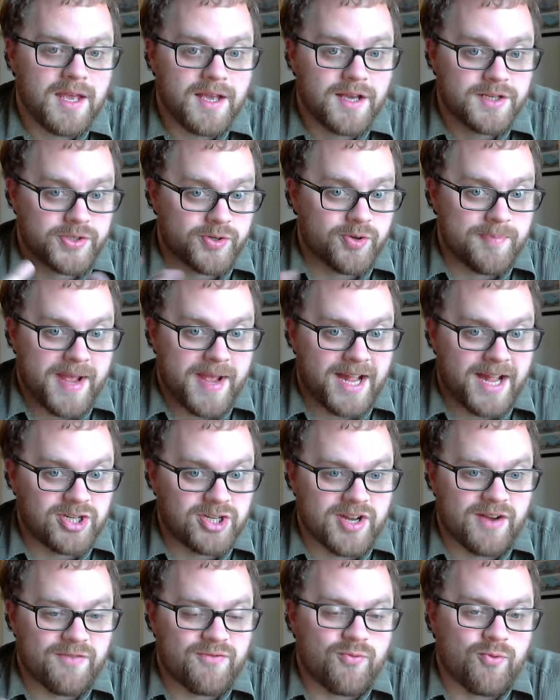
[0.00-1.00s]
So
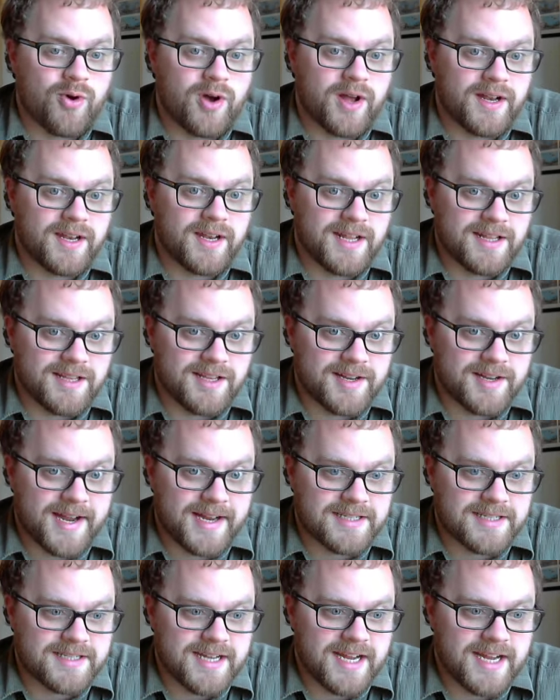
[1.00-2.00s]
imagine everyone in the
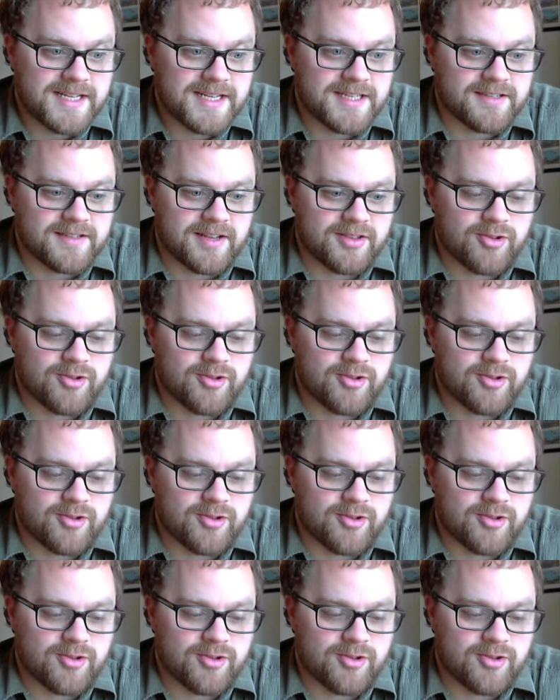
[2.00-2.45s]
United States is at